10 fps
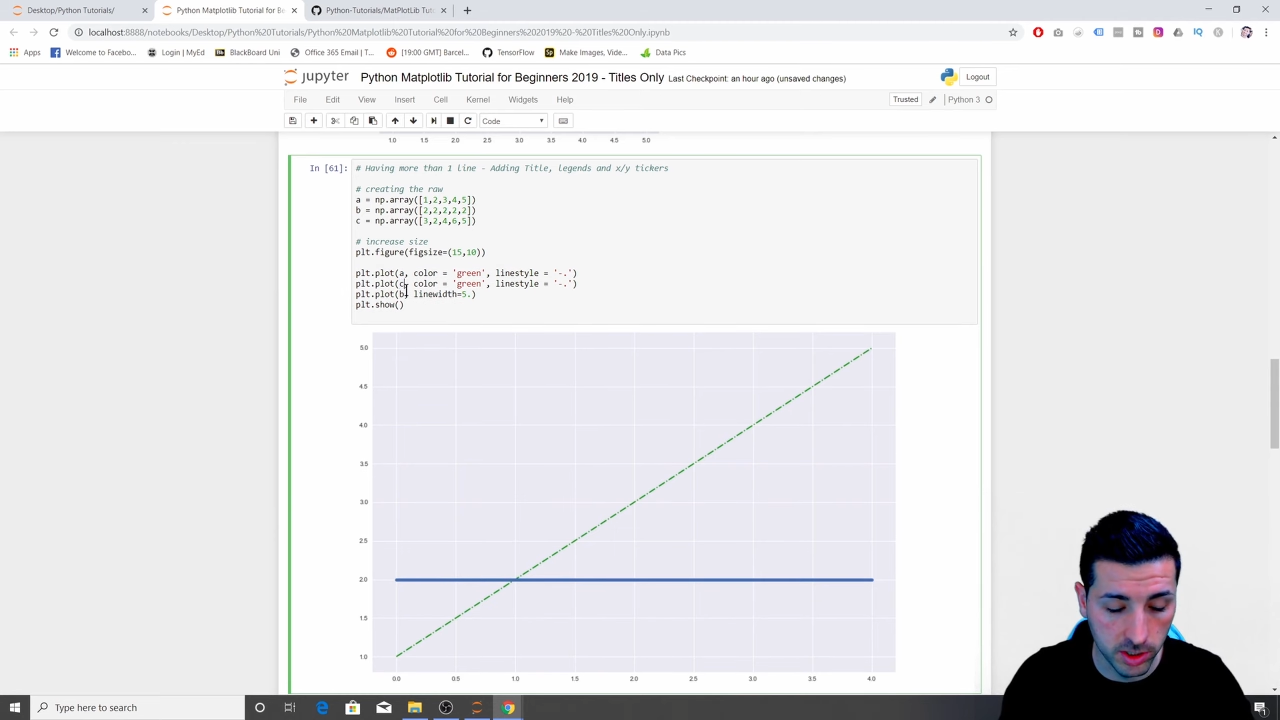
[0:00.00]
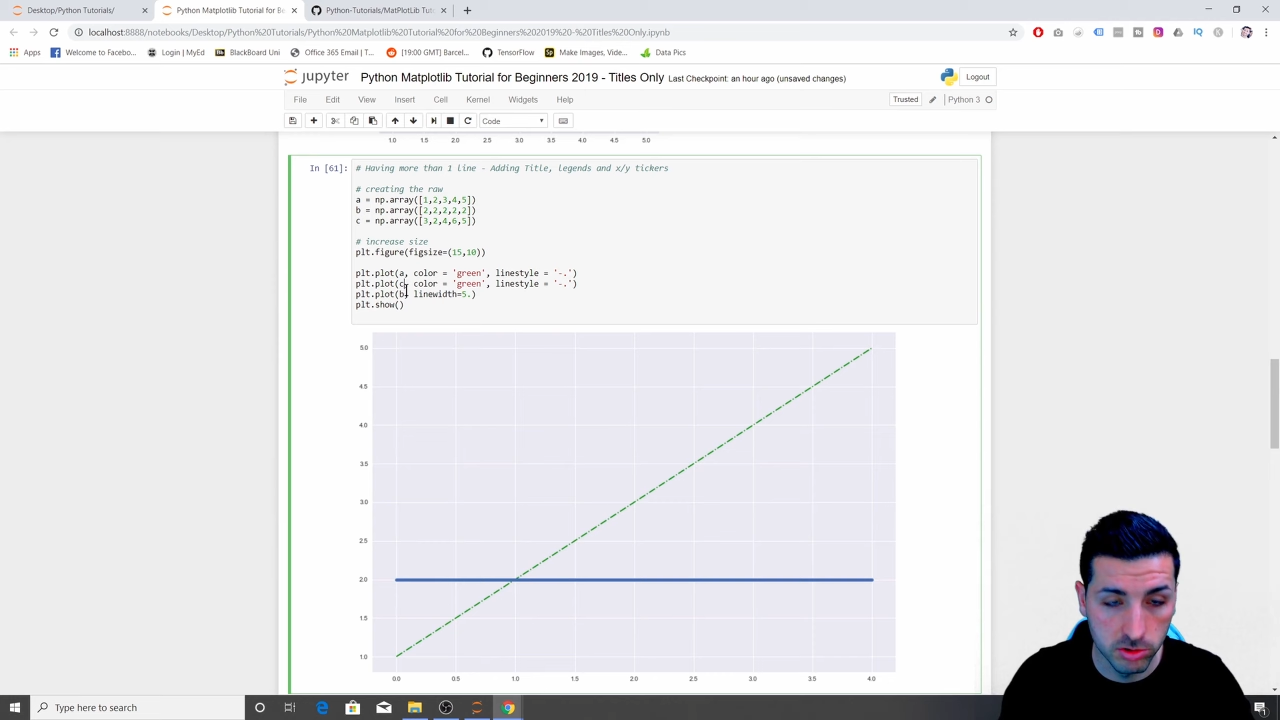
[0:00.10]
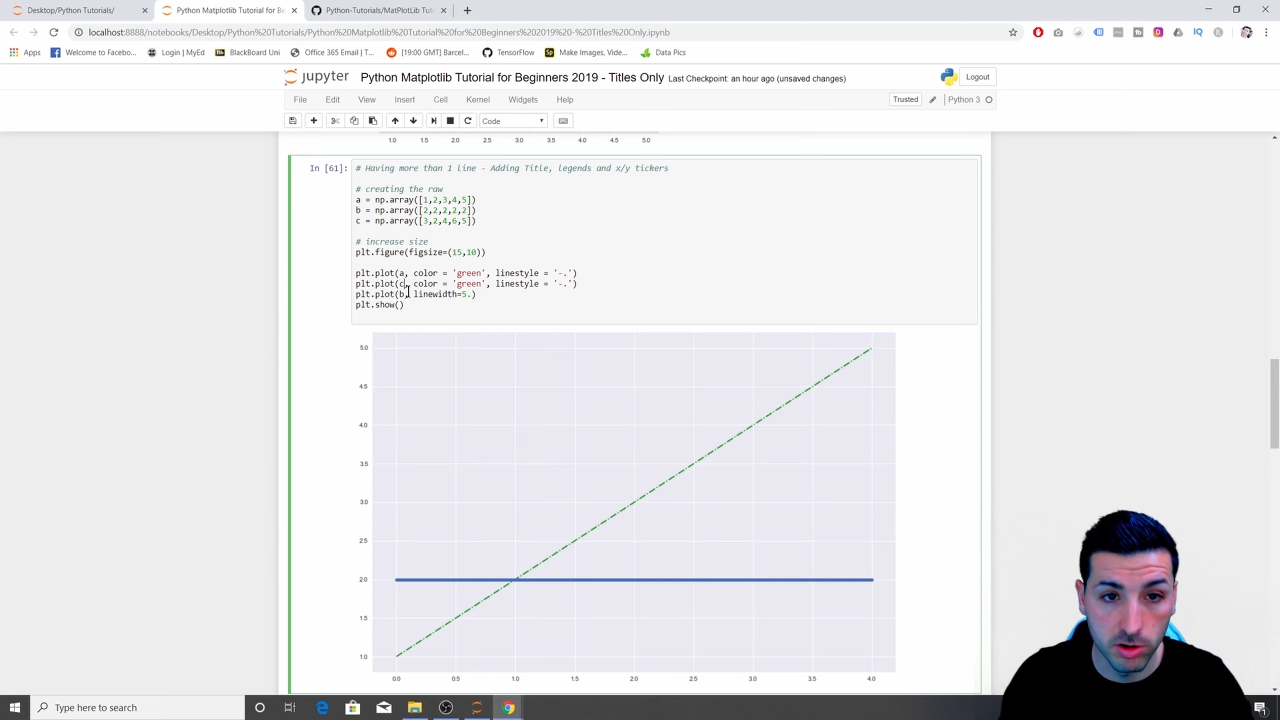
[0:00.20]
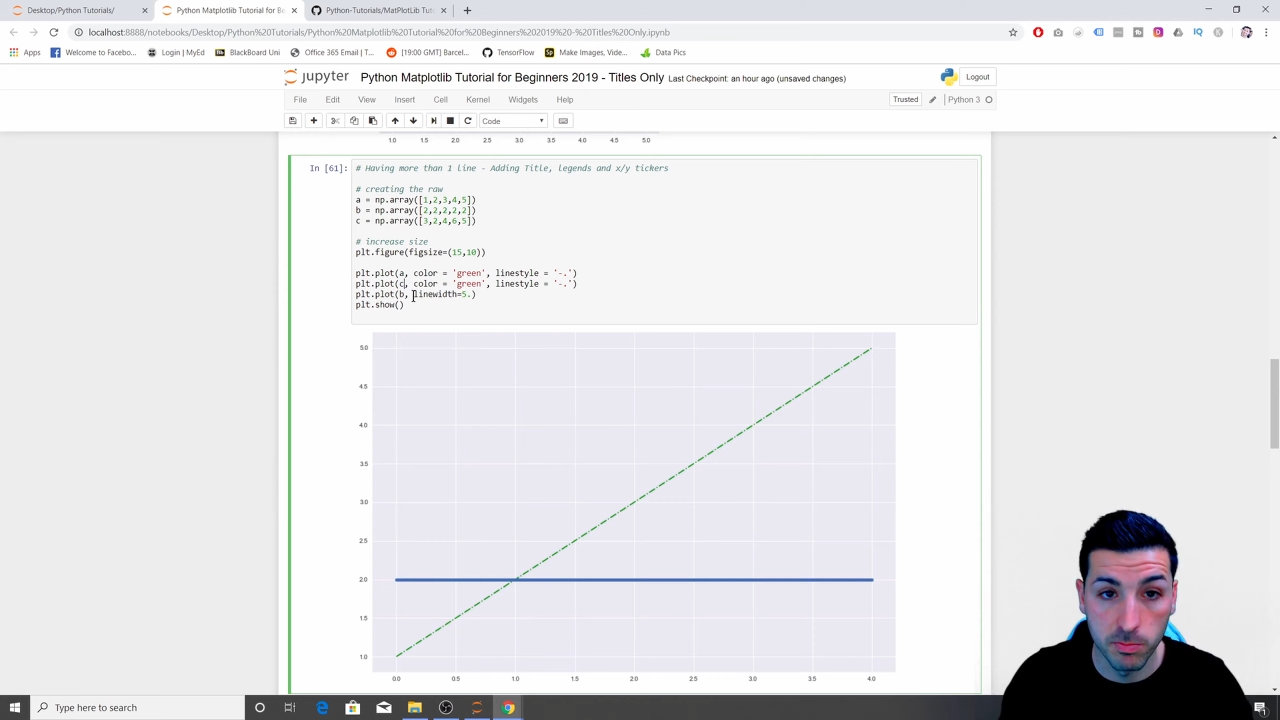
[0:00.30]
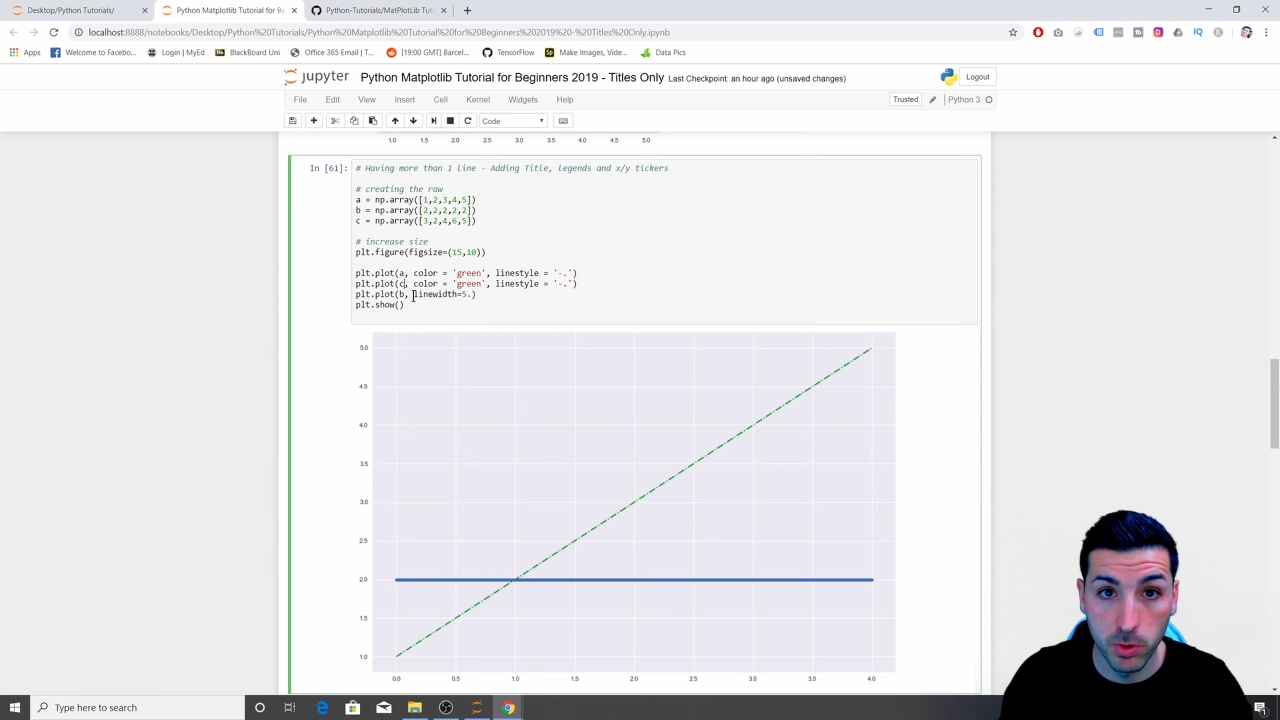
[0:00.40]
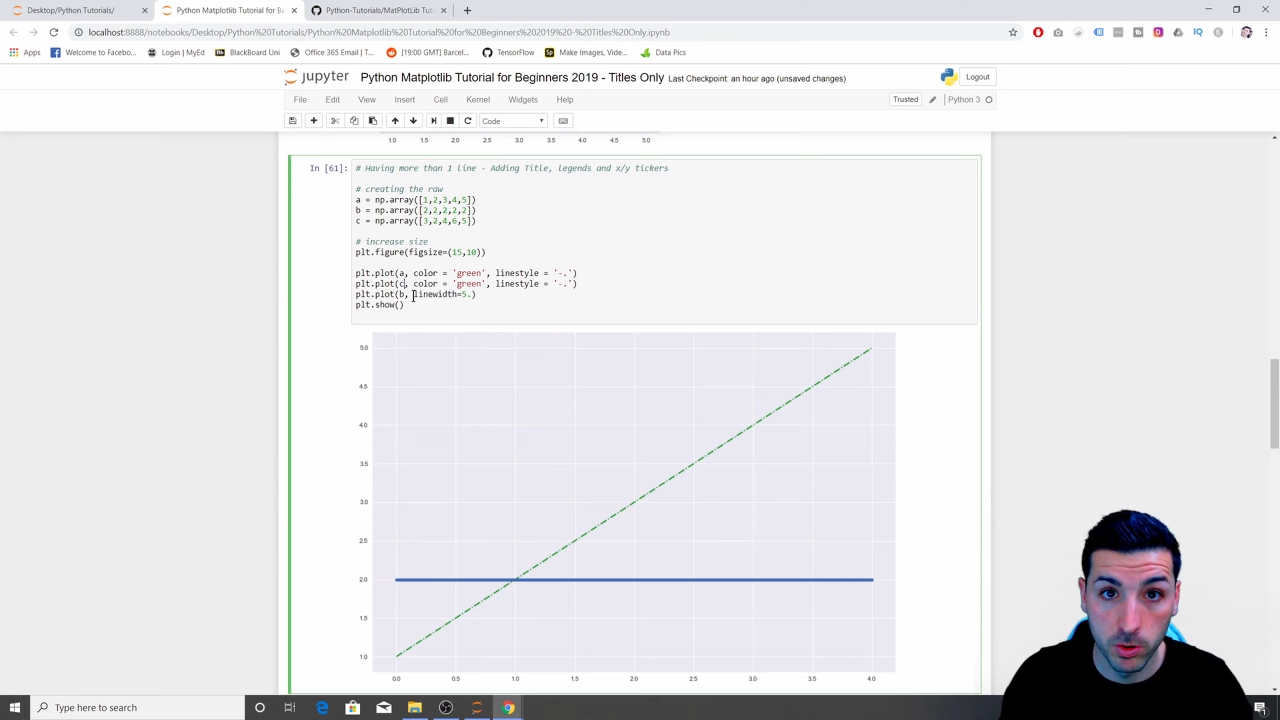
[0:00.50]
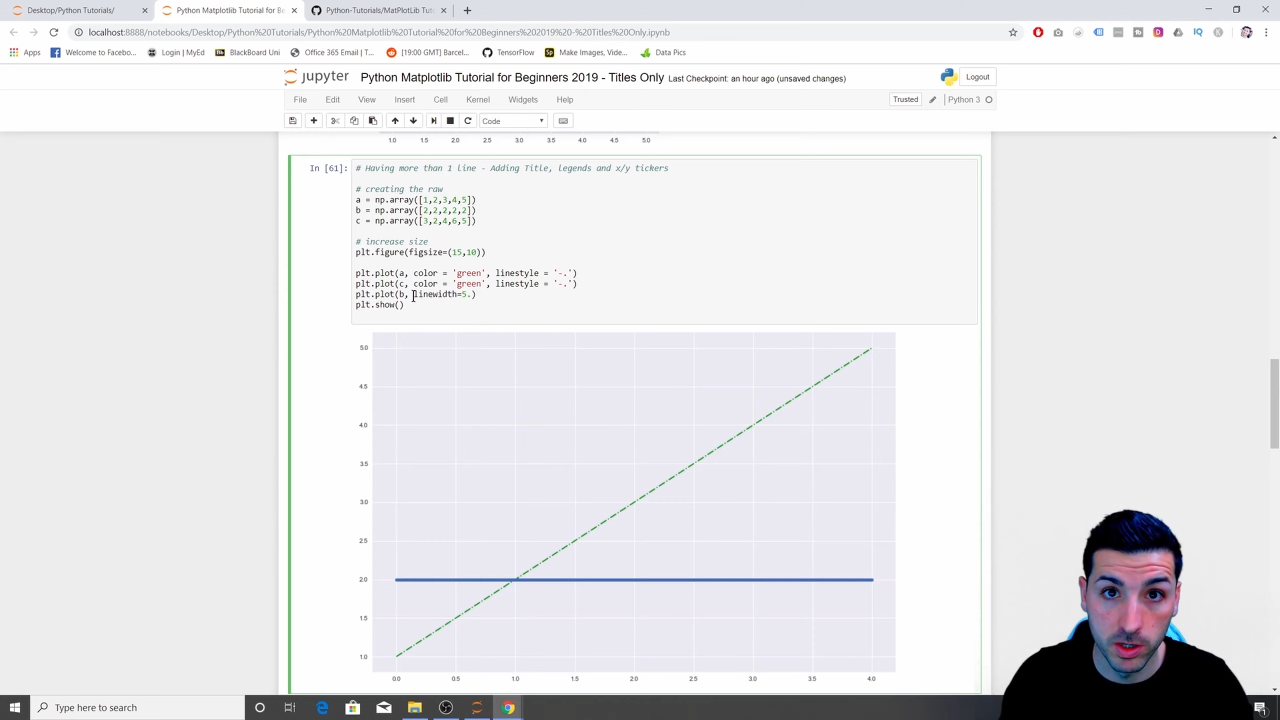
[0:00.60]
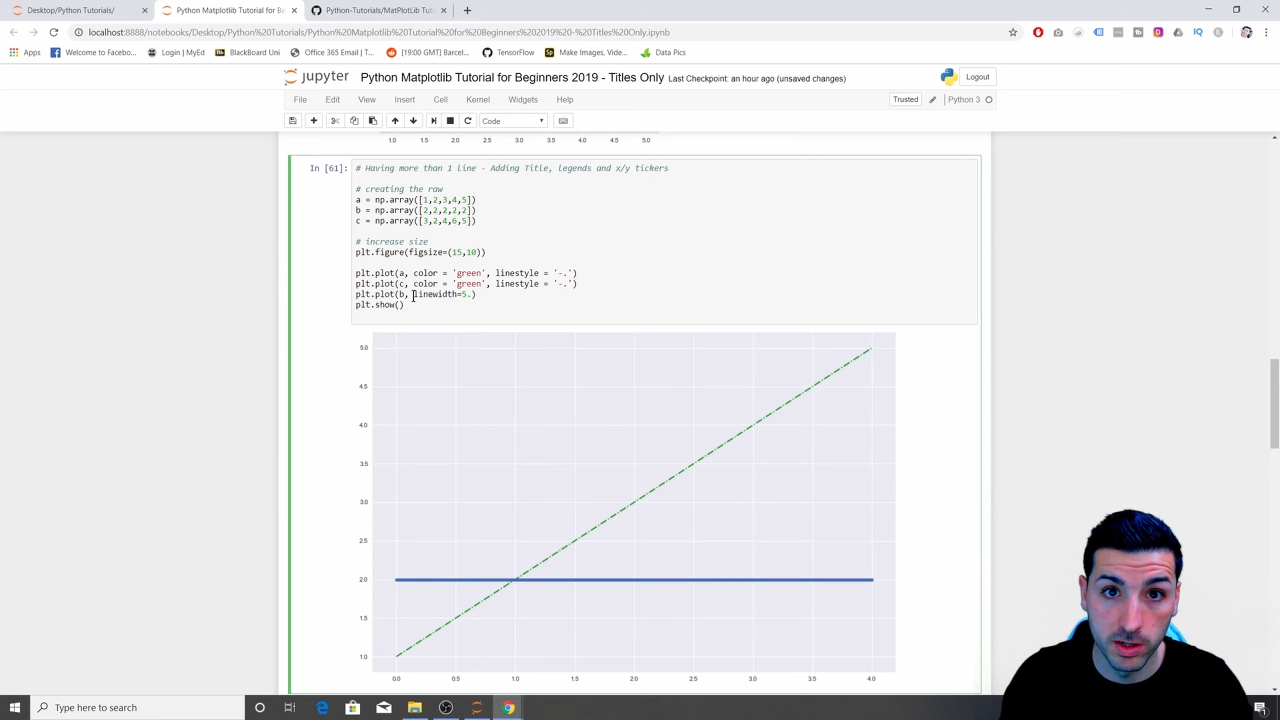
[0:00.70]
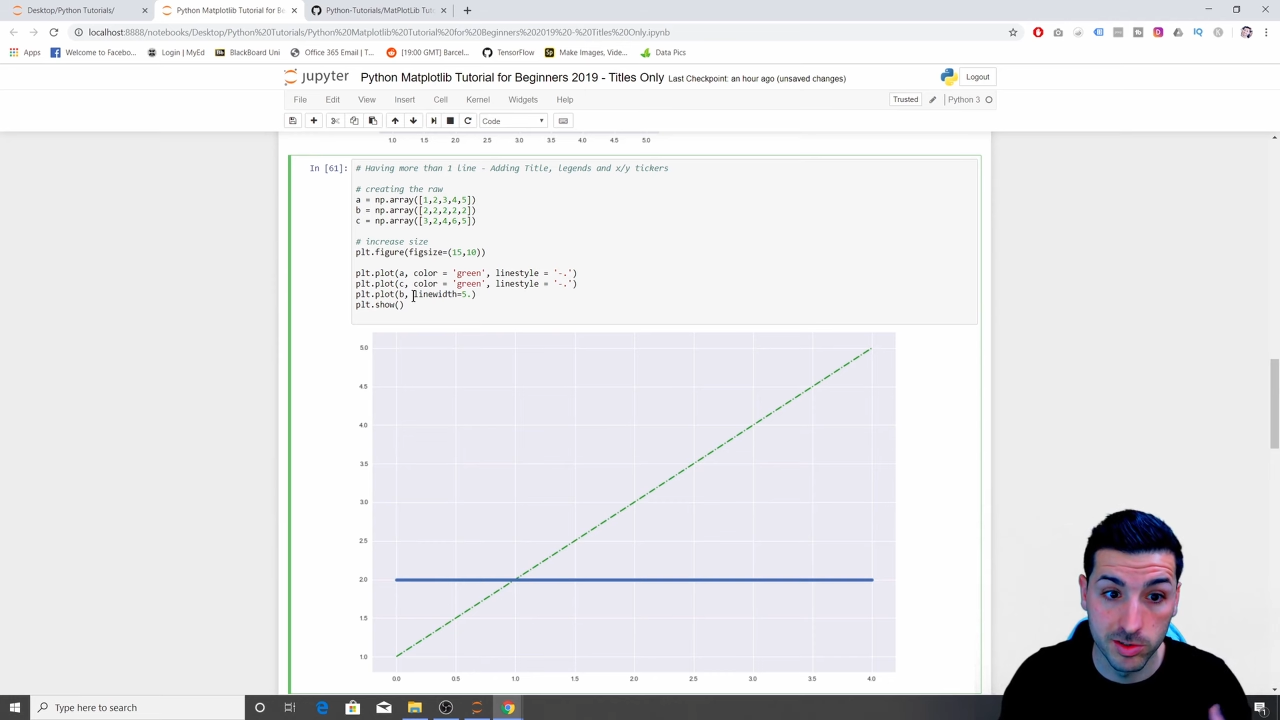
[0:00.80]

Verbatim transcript: So I'm plotting